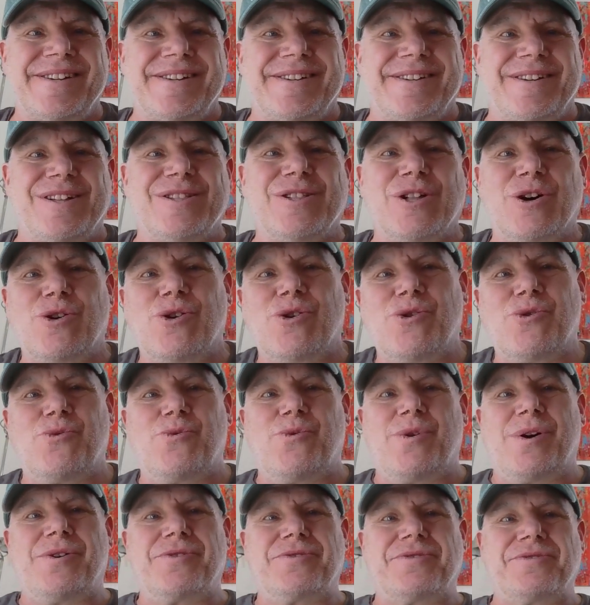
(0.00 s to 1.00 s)
Hello,
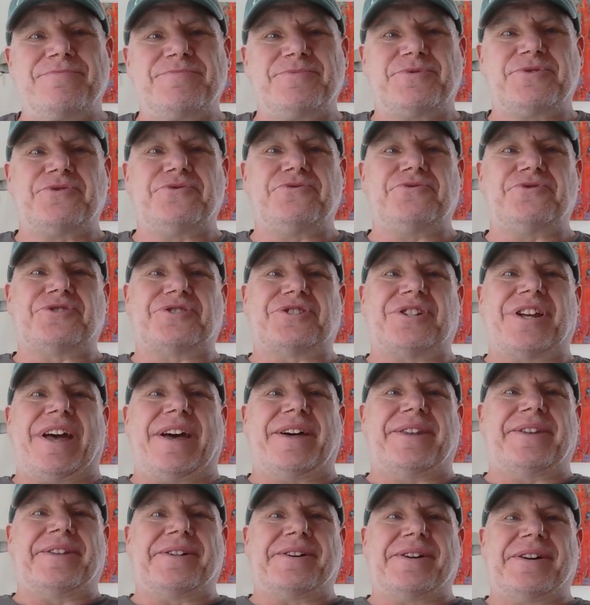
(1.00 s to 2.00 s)
welcome to
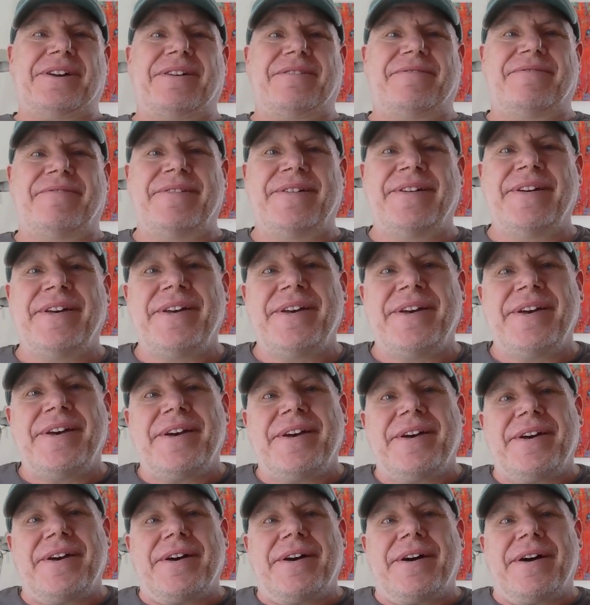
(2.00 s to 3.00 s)
Shad Life.
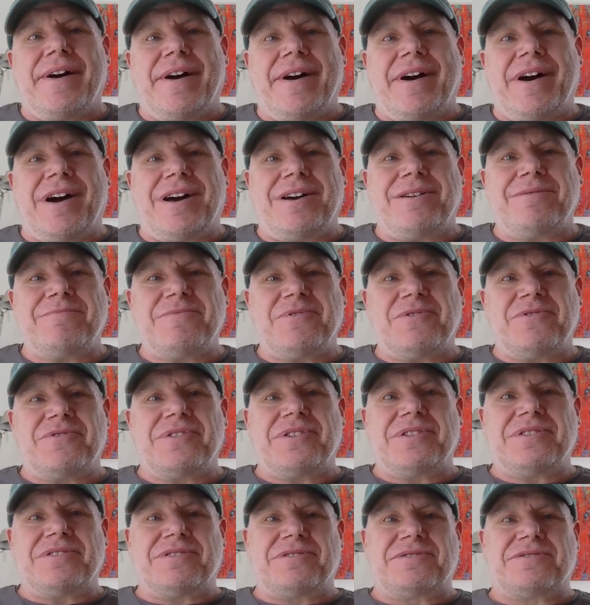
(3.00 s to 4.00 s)
I'm
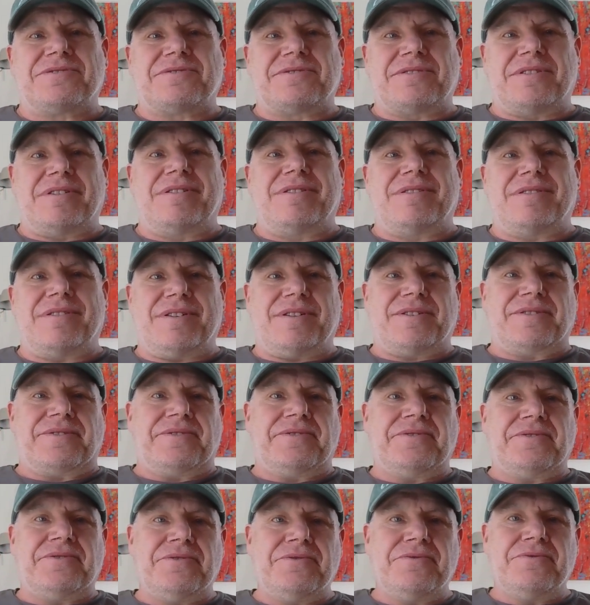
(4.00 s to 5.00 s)
going to start a
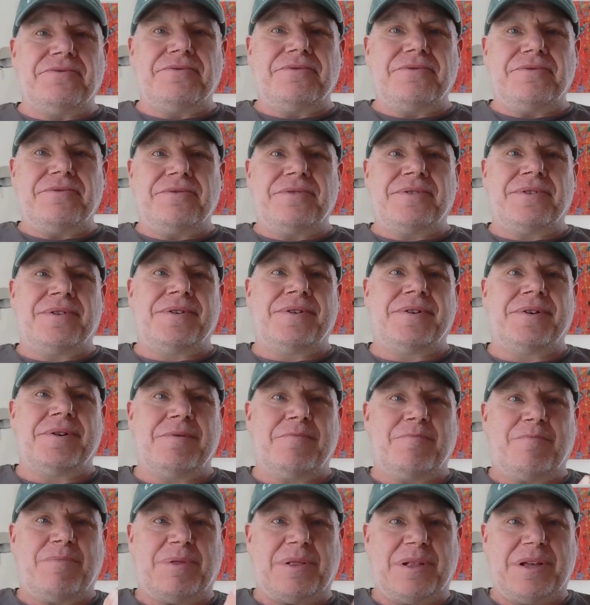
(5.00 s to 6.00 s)
new
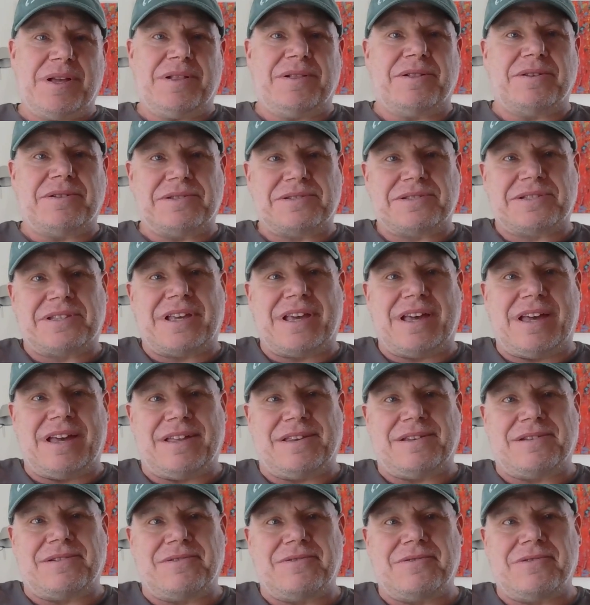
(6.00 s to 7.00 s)
playlist
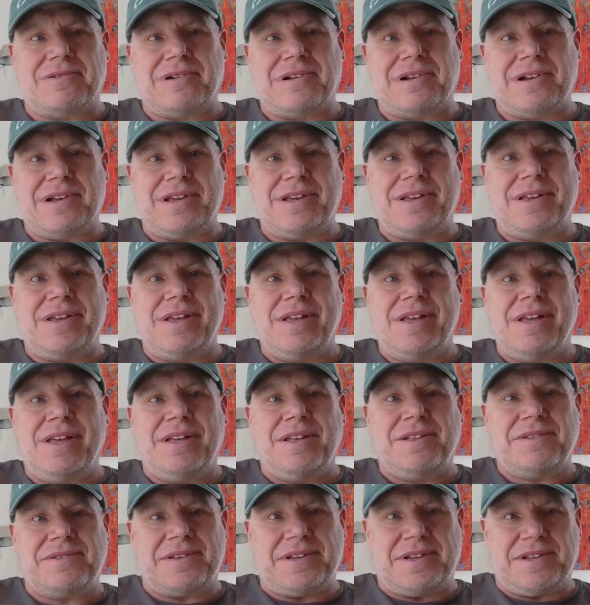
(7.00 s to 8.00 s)
category
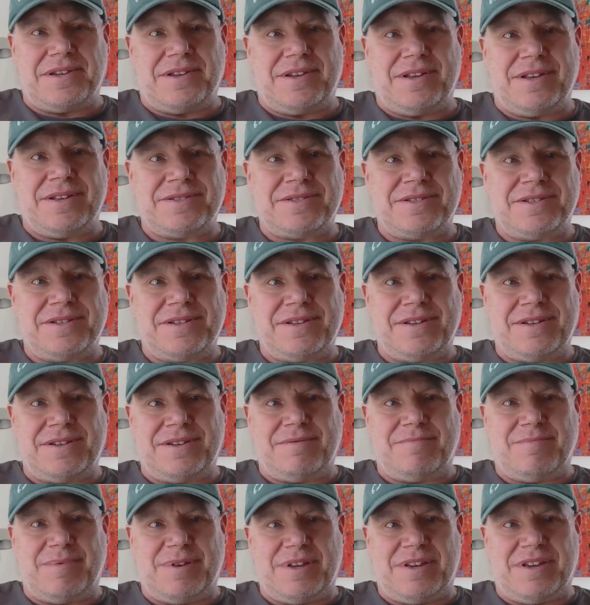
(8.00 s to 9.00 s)
that isn't going
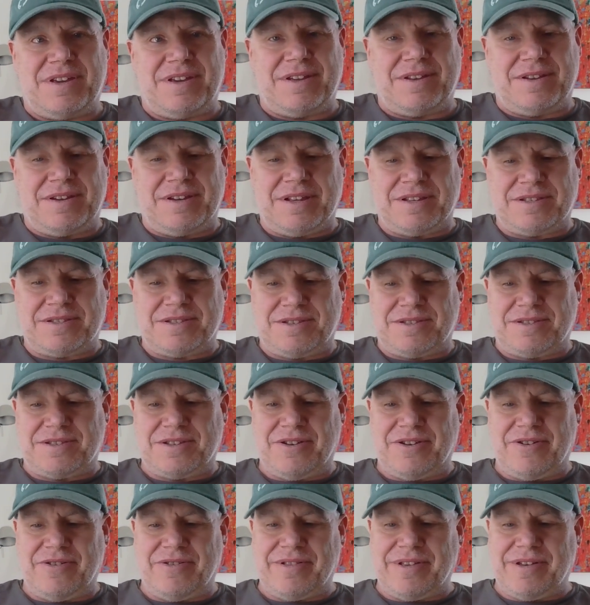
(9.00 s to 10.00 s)
to be
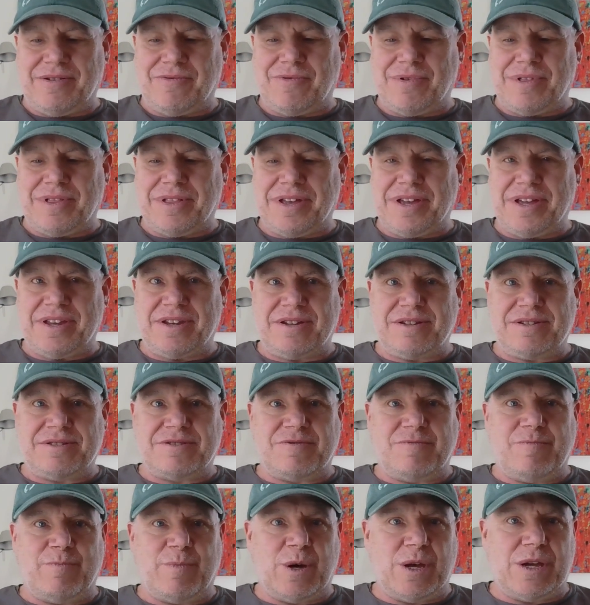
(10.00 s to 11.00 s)
necessarily related
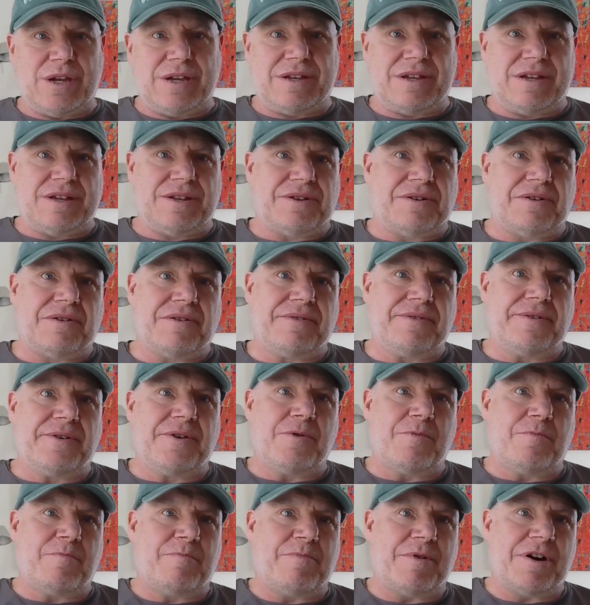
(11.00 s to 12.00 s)
to biking.
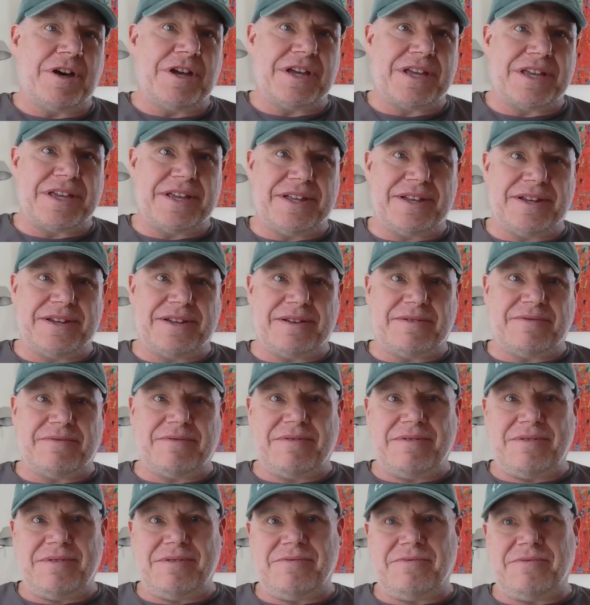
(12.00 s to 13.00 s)
Although biking
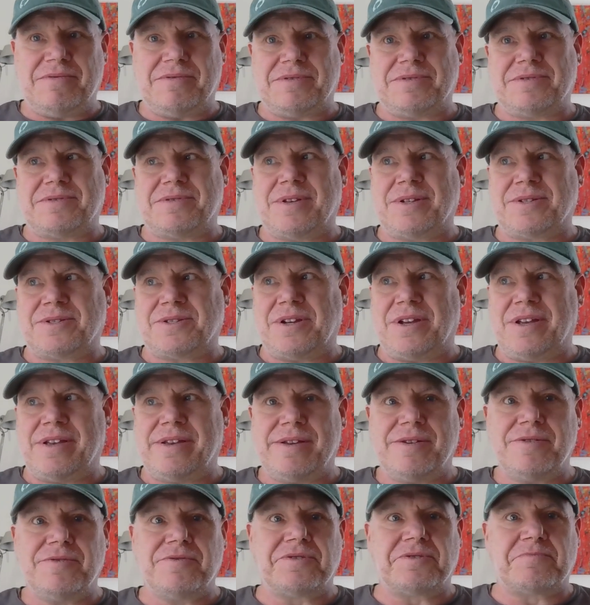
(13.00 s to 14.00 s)
was such a
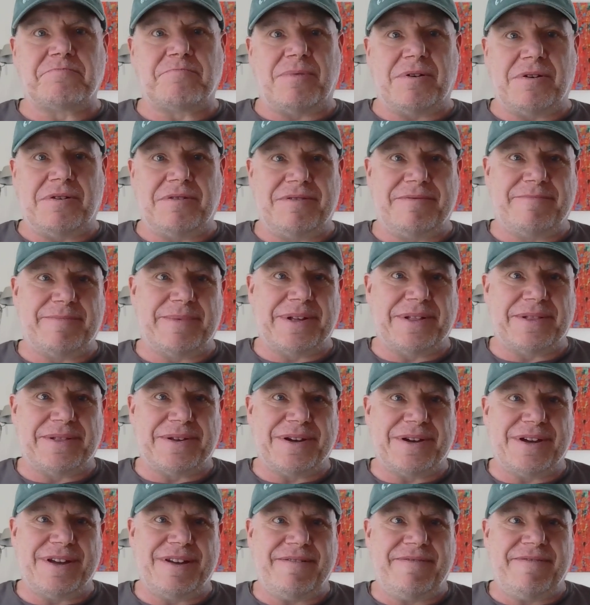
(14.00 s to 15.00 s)
huge part of my
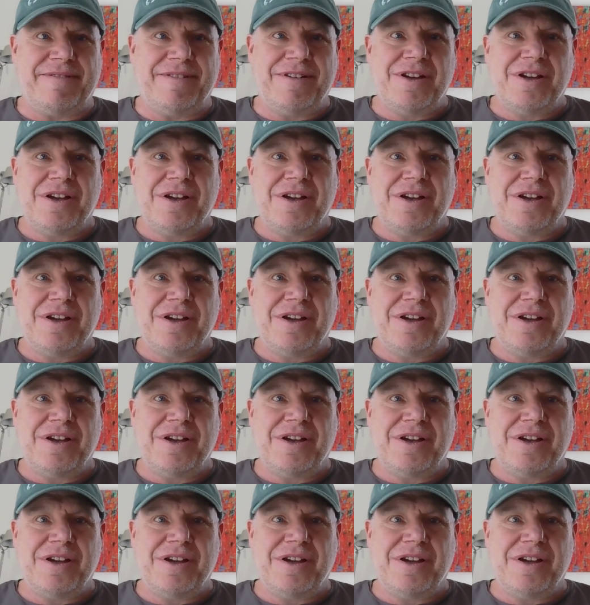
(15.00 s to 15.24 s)
life,